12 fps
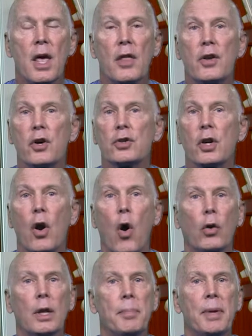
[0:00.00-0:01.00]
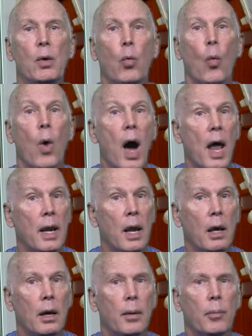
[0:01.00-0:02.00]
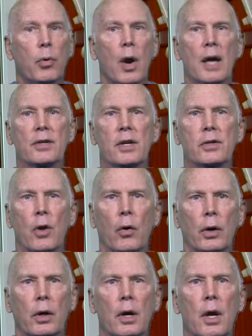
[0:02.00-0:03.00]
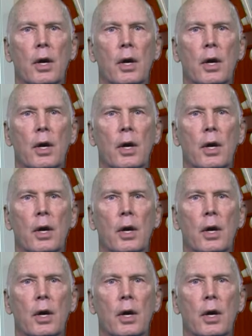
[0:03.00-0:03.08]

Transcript: There should only be one process owner